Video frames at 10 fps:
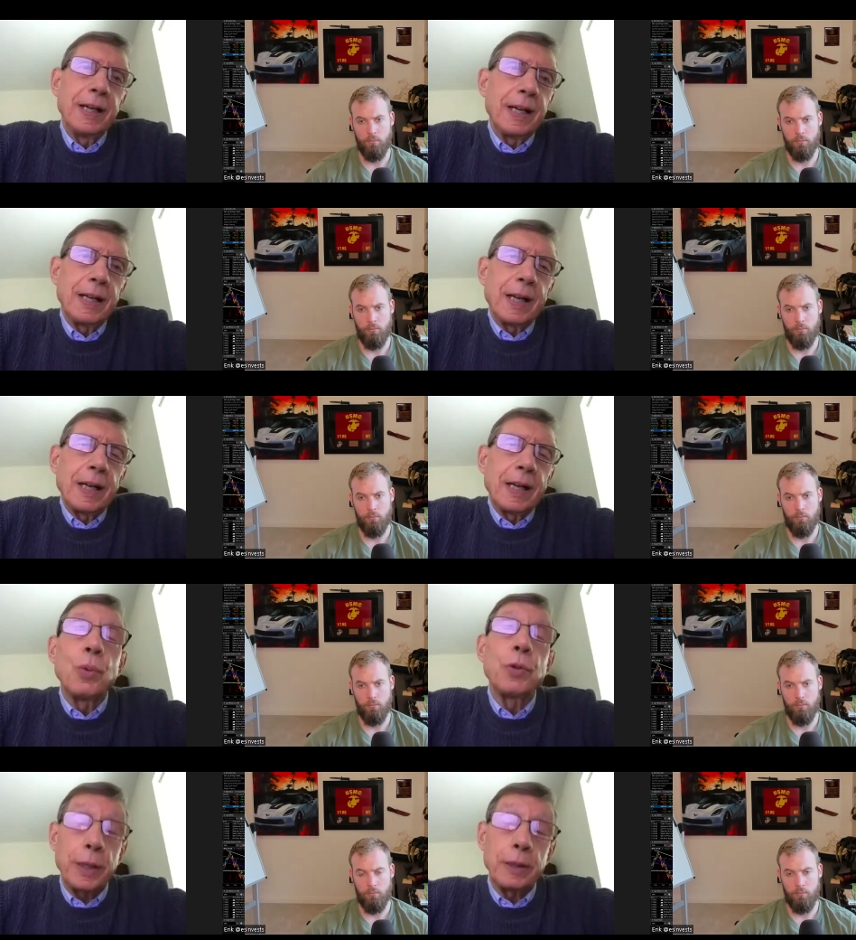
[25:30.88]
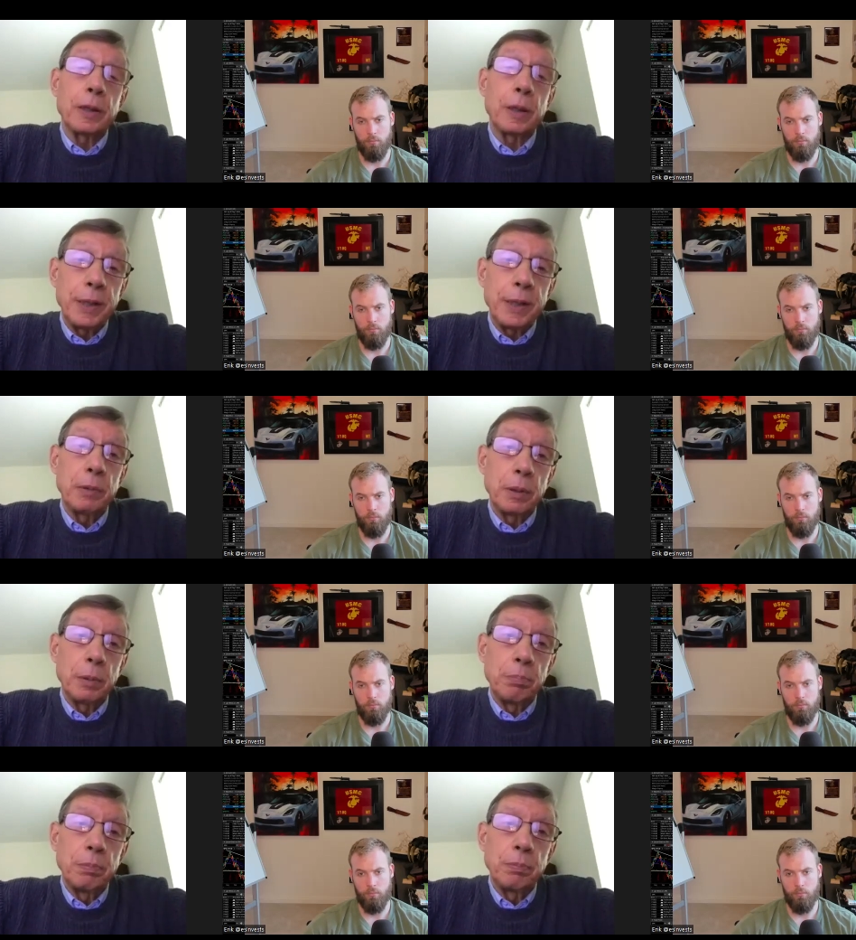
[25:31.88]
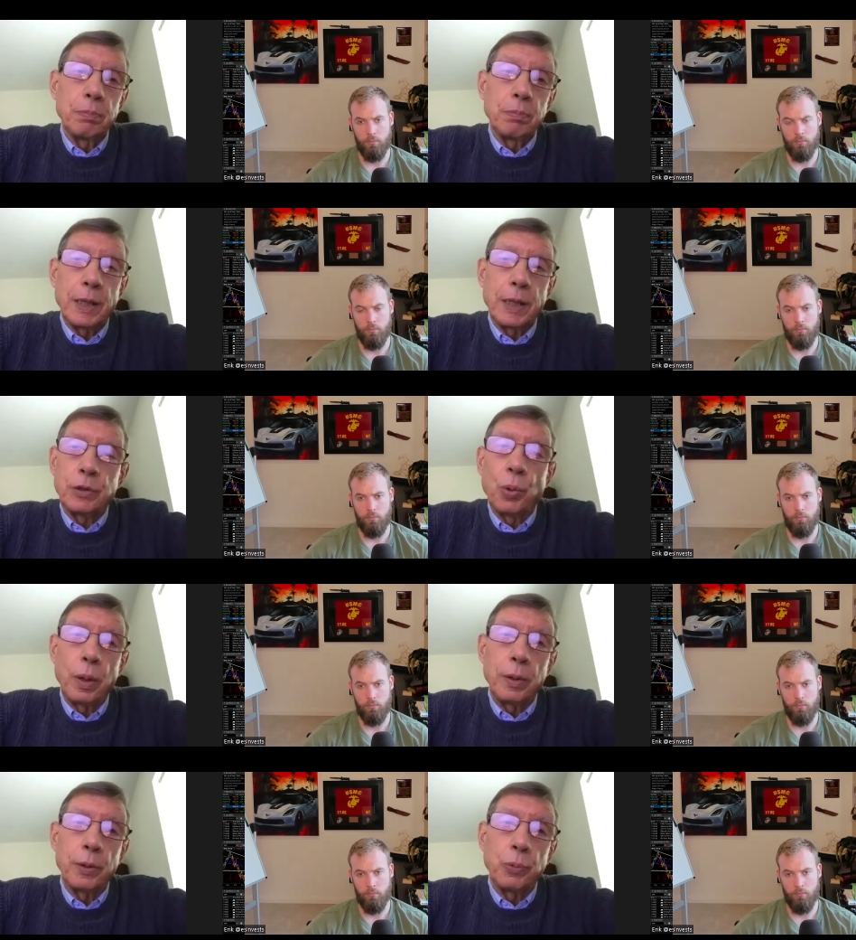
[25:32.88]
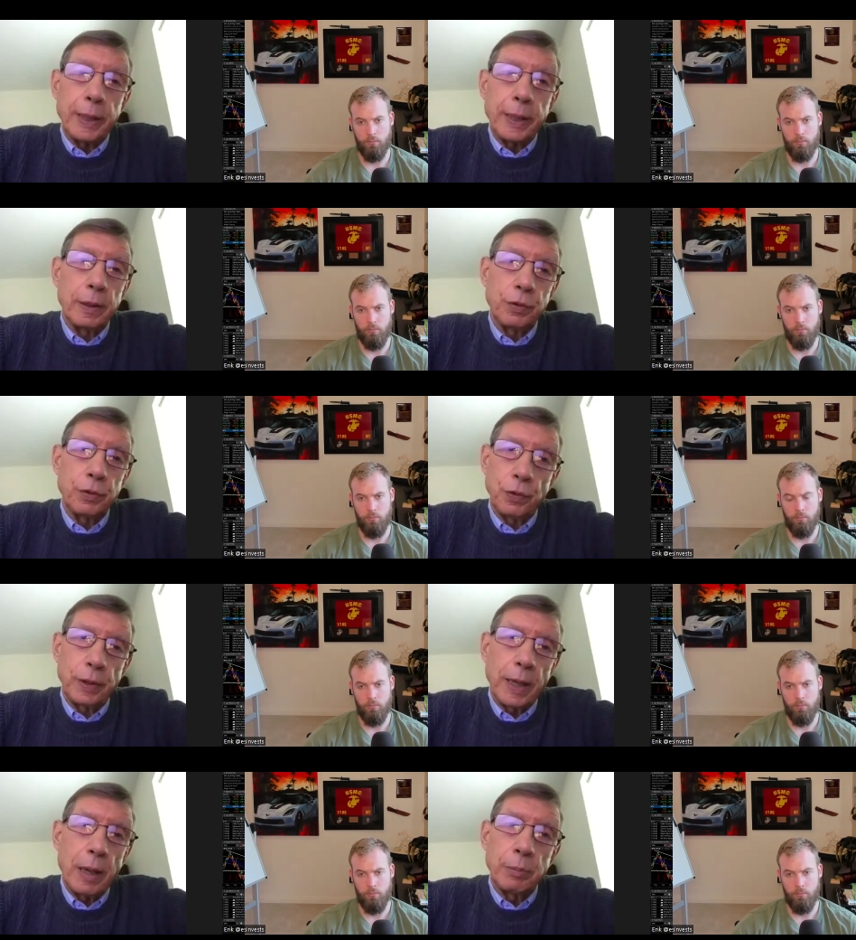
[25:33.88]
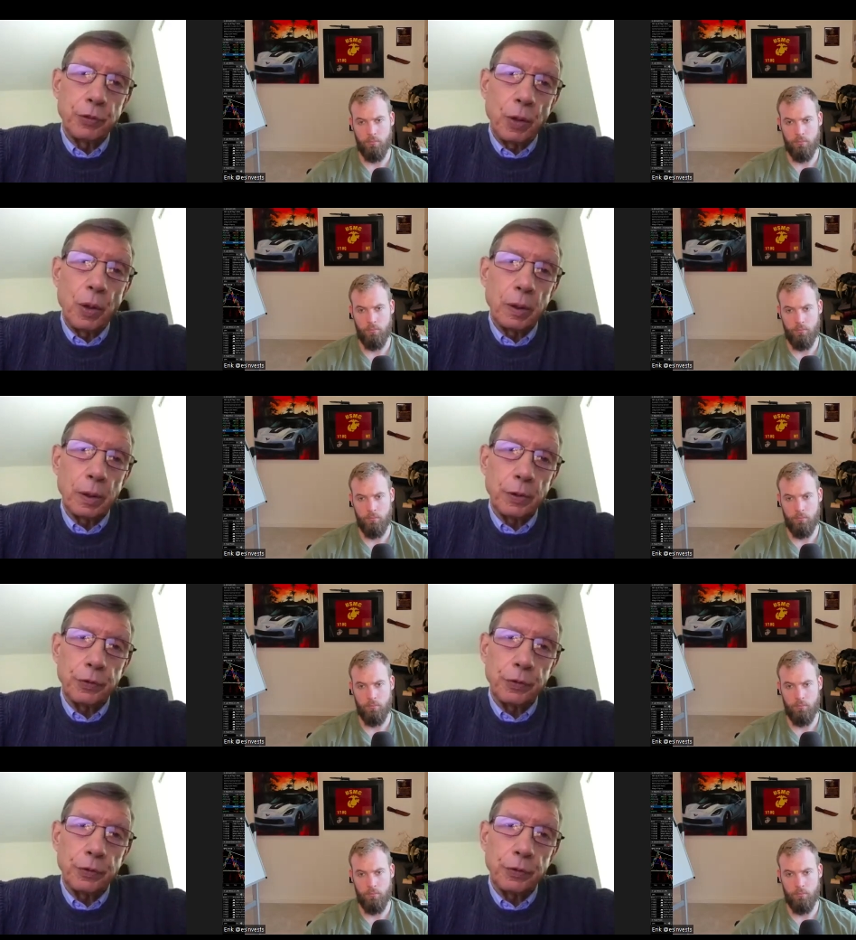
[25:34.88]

Speaker 1: And I don't think they're going to be able to ignore the weakness for that much longer.